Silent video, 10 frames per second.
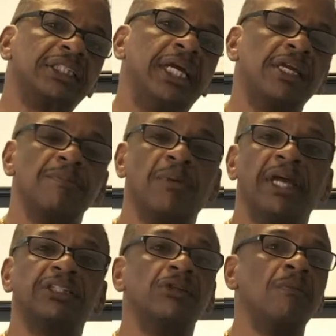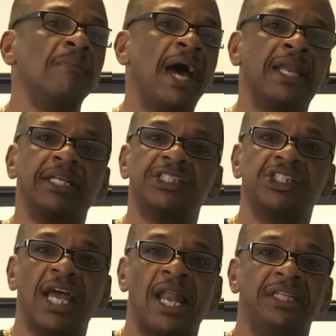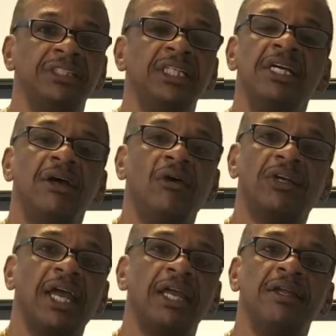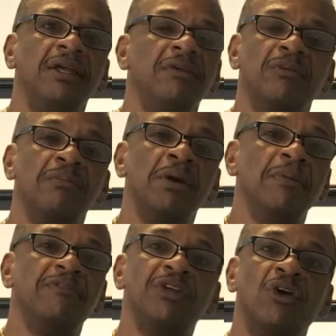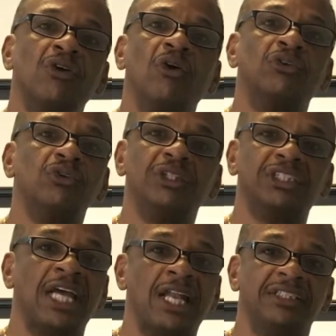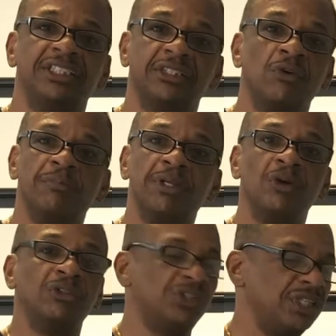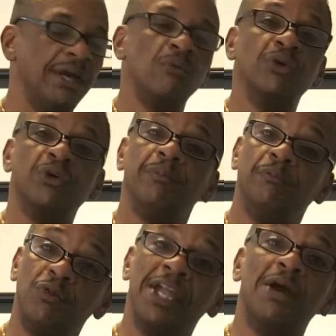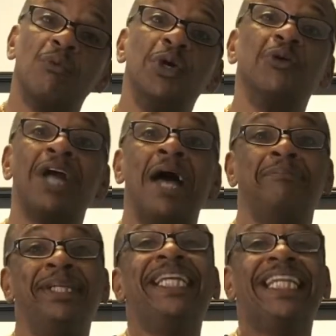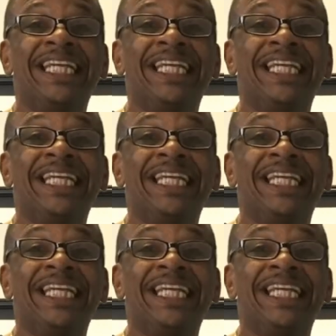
taking place no matter the challenge, okay? Remember, if you don't go through a challenge, there's going to be there will not be